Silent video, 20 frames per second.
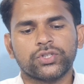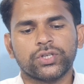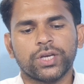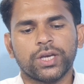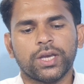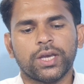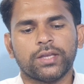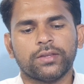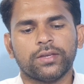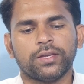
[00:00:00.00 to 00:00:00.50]

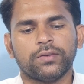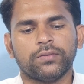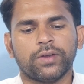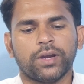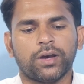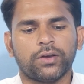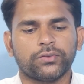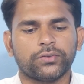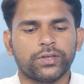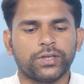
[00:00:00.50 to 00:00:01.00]
change in
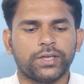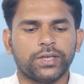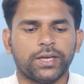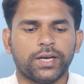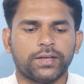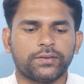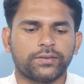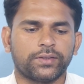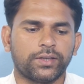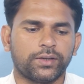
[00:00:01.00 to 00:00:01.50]
velocity
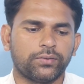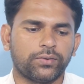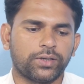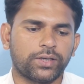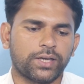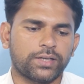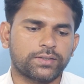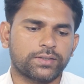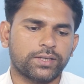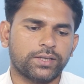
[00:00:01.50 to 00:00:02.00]
asking.
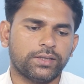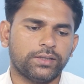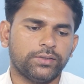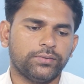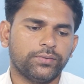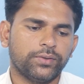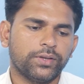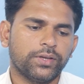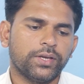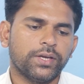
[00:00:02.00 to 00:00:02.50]
What asking?